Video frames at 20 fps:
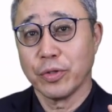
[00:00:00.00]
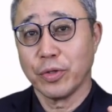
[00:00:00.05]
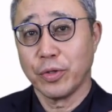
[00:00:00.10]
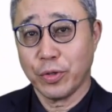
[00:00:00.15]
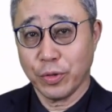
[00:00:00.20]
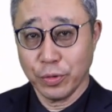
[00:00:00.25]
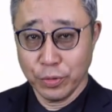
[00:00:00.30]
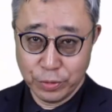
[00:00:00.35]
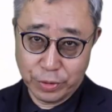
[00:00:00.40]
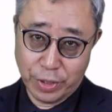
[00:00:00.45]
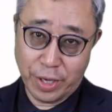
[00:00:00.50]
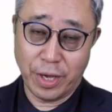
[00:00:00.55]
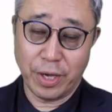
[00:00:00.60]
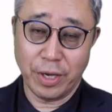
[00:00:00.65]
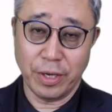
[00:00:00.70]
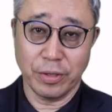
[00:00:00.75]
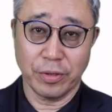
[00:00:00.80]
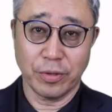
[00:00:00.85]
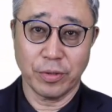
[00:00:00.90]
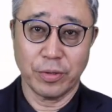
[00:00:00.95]
Due
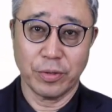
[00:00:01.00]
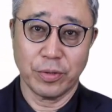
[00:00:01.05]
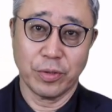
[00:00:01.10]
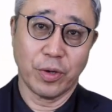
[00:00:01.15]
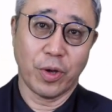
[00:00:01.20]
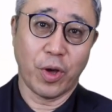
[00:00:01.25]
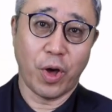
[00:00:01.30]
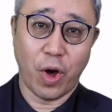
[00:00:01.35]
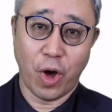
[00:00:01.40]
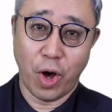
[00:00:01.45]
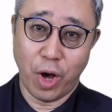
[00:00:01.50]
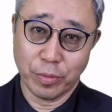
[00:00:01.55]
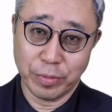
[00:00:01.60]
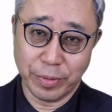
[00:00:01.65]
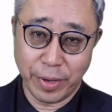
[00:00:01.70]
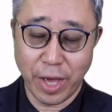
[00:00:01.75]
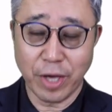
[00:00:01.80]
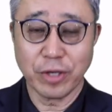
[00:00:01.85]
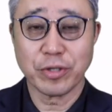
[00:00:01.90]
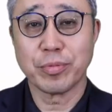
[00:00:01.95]
date
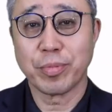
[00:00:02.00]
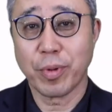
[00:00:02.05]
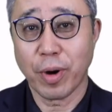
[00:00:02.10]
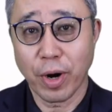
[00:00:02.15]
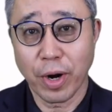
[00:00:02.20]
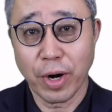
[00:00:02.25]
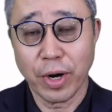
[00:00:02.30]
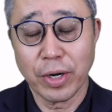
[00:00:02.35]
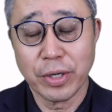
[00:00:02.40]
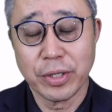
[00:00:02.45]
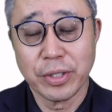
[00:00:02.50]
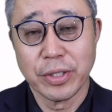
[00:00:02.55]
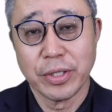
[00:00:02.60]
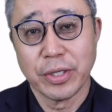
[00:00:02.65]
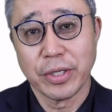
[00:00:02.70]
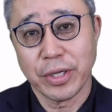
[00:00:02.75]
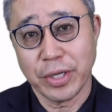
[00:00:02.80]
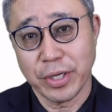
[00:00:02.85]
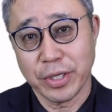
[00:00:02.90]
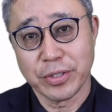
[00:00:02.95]
of FBAR
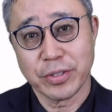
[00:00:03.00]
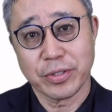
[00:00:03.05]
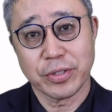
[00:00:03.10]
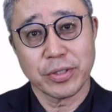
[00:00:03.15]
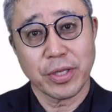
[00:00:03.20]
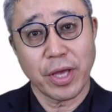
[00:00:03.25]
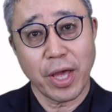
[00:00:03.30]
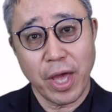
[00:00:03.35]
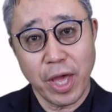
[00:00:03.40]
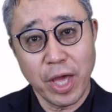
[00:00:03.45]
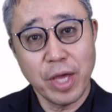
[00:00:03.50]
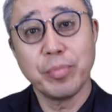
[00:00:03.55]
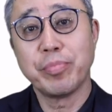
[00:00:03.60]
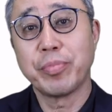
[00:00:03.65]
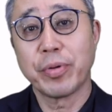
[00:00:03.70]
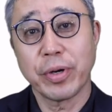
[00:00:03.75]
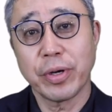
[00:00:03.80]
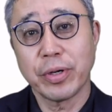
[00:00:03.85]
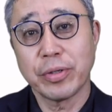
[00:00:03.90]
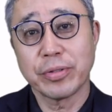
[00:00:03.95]
is
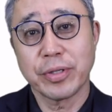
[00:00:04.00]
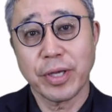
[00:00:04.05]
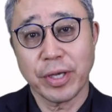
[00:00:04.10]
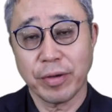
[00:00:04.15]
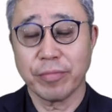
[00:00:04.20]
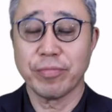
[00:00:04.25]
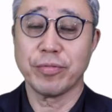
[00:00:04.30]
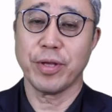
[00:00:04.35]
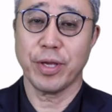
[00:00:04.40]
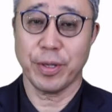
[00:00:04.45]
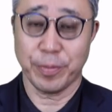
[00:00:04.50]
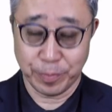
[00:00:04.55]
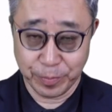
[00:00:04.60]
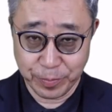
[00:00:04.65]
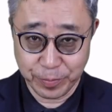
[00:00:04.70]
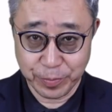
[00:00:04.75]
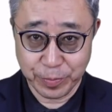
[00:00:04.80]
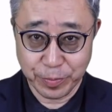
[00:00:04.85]
April 15.